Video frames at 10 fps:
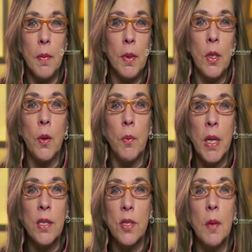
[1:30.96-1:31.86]
you know,
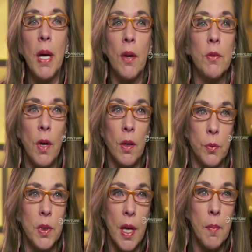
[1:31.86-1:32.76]
is somehow involved
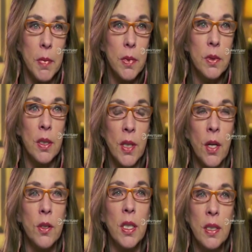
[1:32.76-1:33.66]
with them, that they
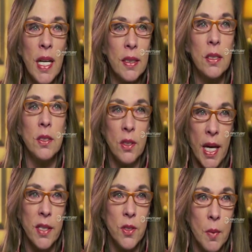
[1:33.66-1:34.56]
are connected to
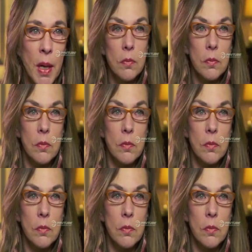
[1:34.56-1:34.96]
that somehow.